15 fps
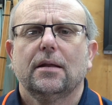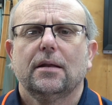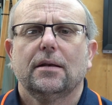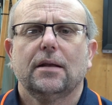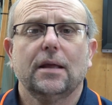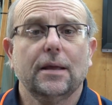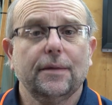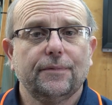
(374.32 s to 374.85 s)

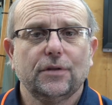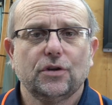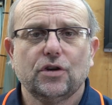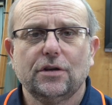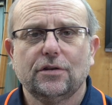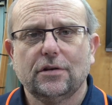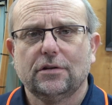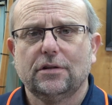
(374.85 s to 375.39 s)
Now if the
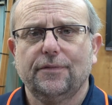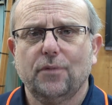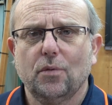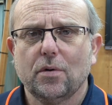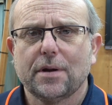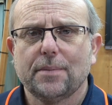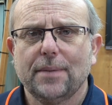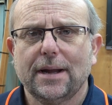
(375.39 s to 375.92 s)
G sixty-four
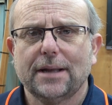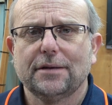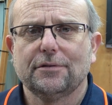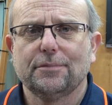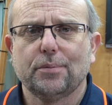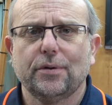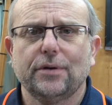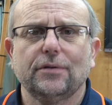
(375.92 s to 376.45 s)
command is
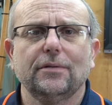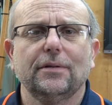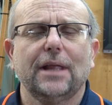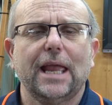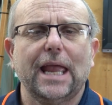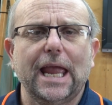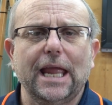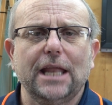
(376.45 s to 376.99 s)
present
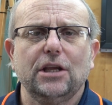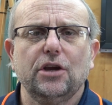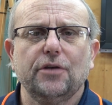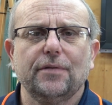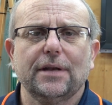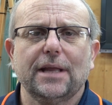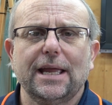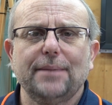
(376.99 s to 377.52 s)
and you've
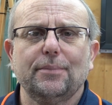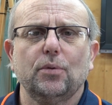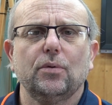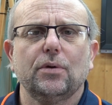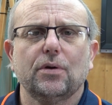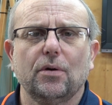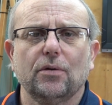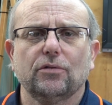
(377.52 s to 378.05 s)

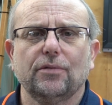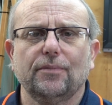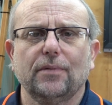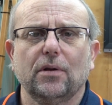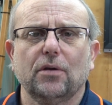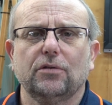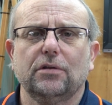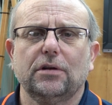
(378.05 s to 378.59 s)
enabled constant
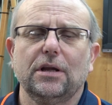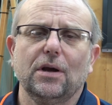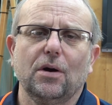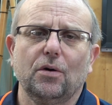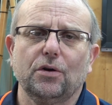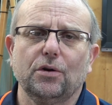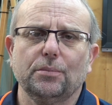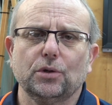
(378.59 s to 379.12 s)
velocity
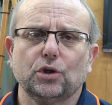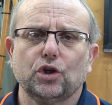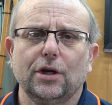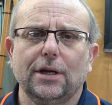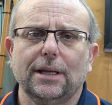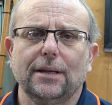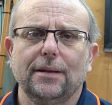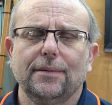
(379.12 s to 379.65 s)
on your
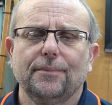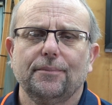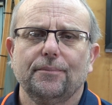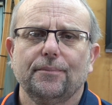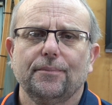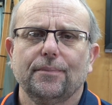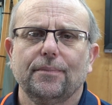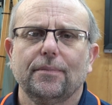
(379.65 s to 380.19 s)
machine,
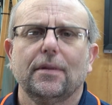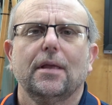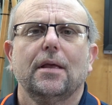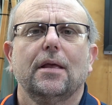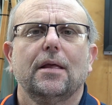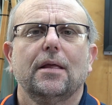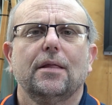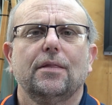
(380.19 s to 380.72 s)

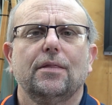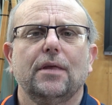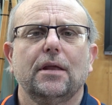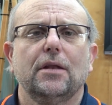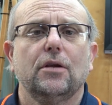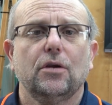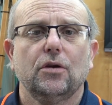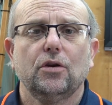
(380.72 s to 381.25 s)

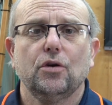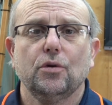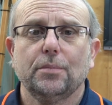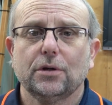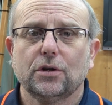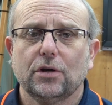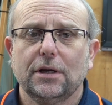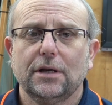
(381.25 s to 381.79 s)
then your
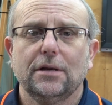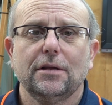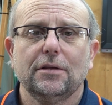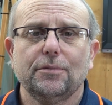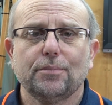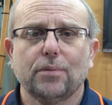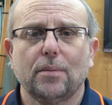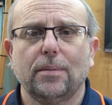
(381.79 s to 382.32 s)
machine is
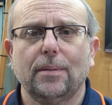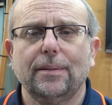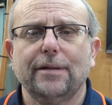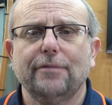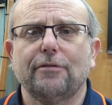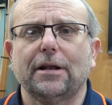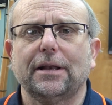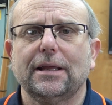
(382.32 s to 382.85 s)
probably
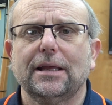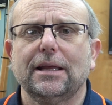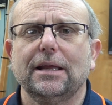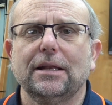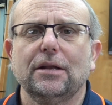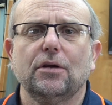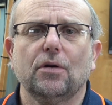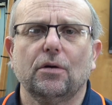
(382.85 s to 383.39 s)
running
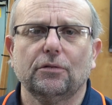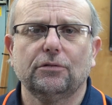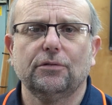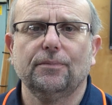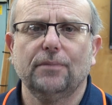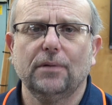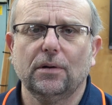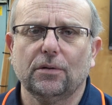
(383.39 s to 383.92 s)
in
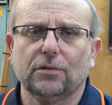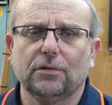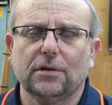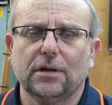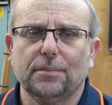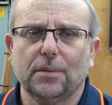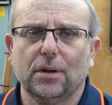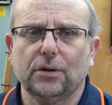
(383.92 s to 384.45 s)
constant
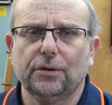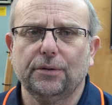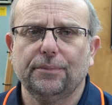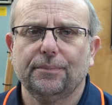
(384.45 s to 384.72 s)
velocity mode.